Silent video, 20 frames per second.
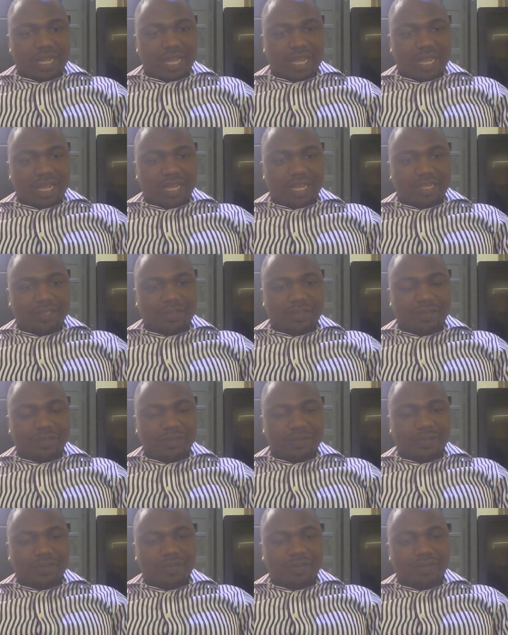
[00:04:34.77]
I
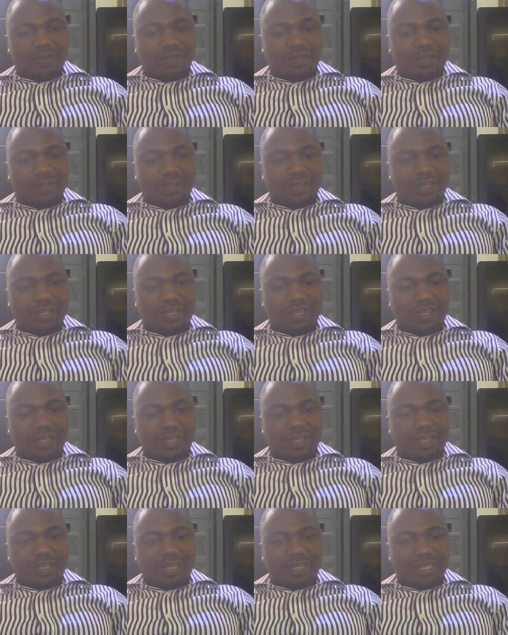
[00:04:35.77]
saw
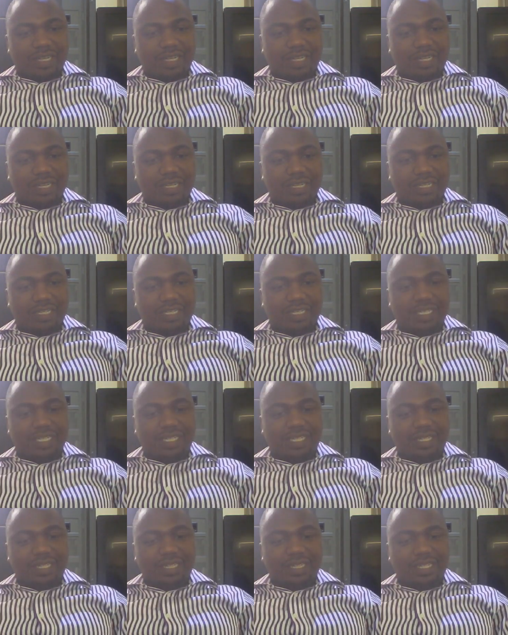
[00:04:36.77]
in
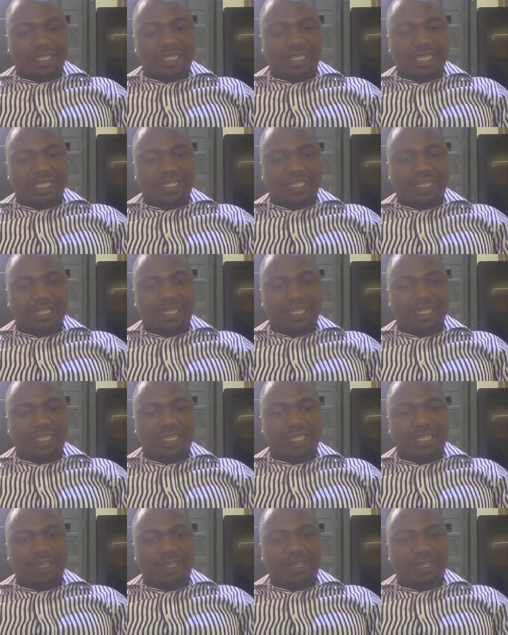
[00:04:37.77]
the just ended